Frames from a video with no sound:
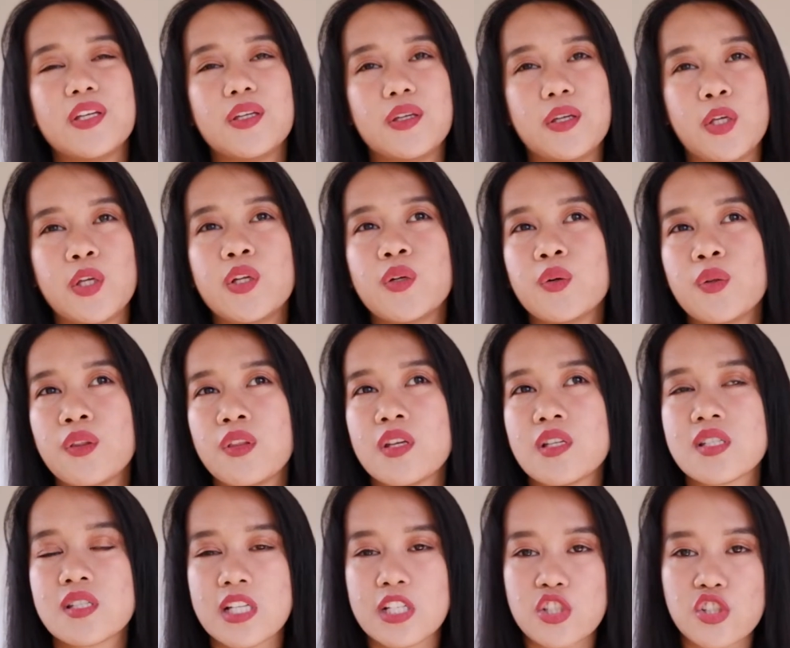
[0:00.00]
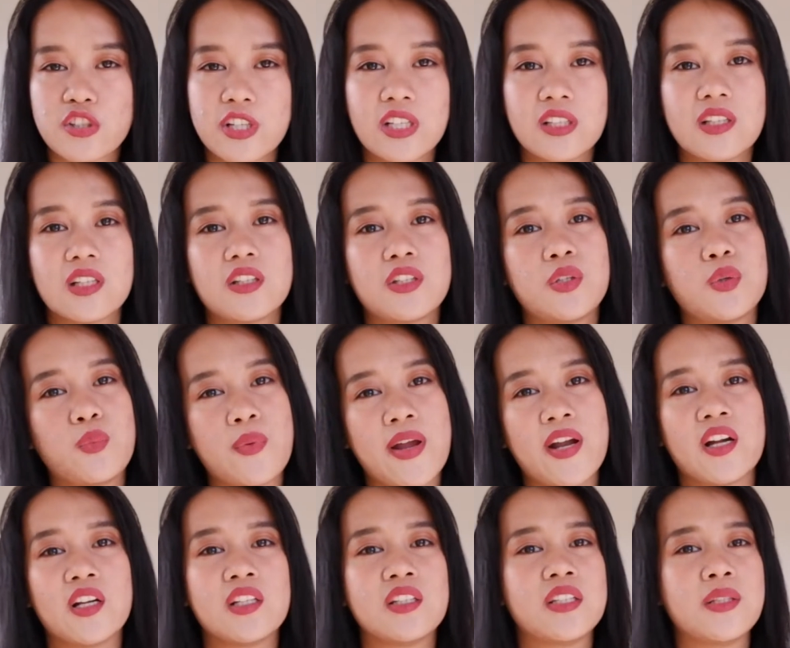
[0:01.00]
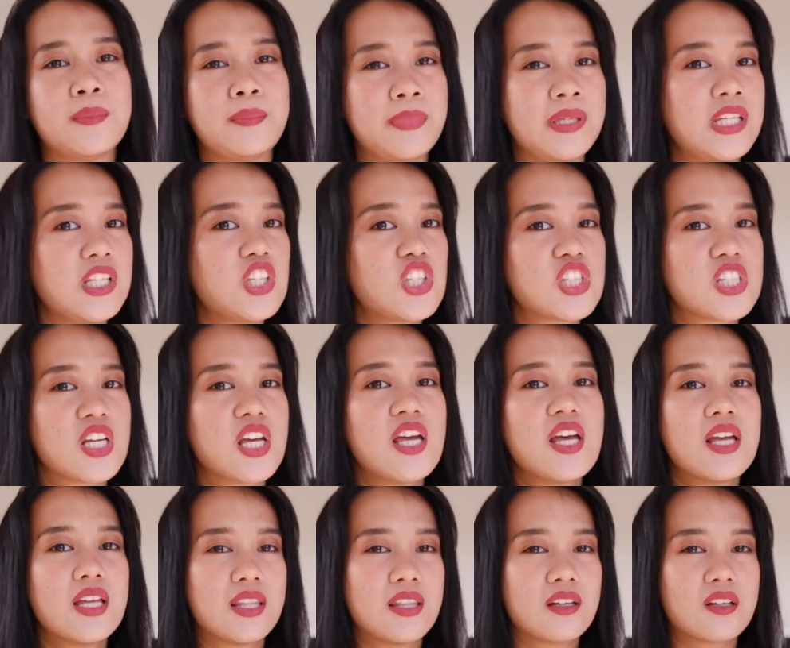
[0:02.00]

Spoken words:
you know, this sunscreen that you wear on the beach, the